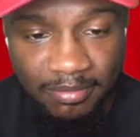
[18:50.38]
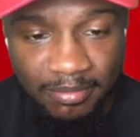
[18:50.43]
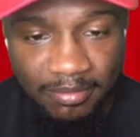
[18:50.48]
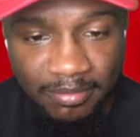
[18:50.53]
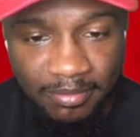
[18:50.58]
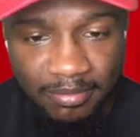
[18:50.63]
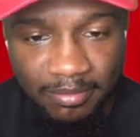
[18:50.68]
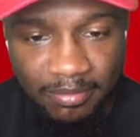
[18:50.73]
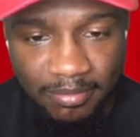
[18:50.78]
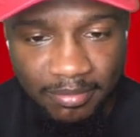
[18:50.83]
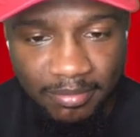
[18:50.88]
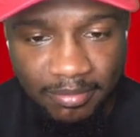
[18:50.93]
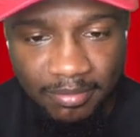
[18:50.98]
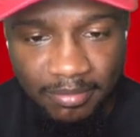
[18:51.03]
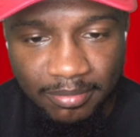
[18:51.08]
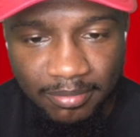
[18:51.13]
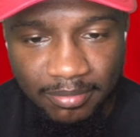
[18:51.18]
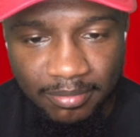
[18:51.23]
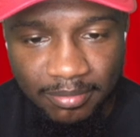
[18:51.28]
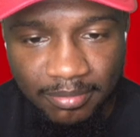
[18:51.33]

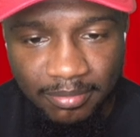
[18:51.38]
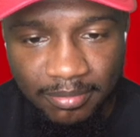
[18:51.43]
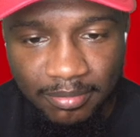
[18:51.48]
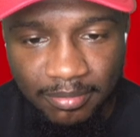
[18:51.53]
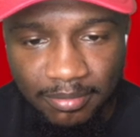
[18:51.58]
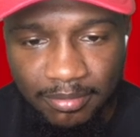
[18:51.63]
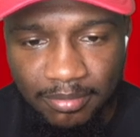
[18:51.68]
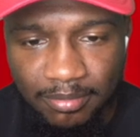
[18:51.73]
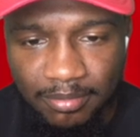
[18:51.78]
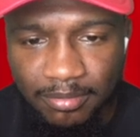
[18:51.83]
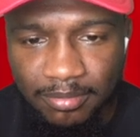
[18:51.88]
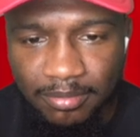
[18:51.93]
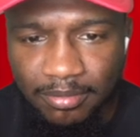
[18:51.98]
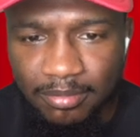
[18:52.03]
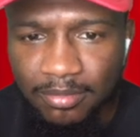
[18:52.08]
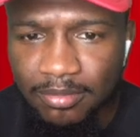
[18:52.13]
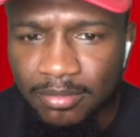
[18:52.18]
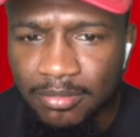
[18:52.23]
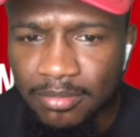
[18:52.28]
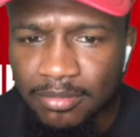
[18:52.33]

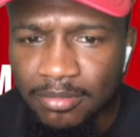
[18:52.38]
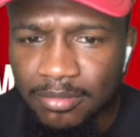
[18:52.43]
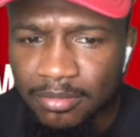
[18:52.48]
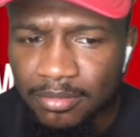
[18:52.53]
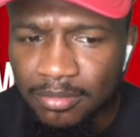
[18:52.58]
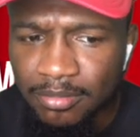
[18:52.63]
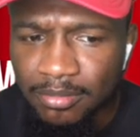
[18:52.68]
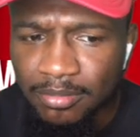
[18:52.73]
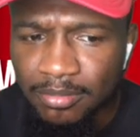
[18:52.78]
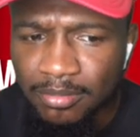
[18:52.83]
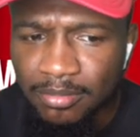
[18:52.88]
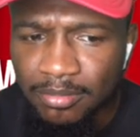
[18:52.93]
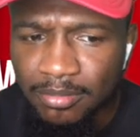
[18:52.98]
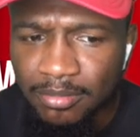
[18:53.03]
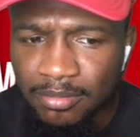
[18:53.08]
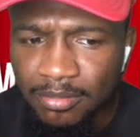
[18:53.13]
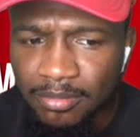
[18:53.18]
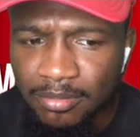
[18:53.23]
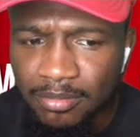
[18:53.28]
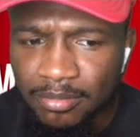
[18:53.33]

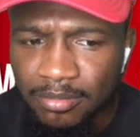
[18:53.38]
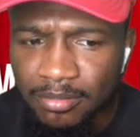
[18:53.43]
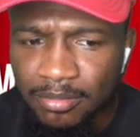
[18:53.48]
This person isn't speaking.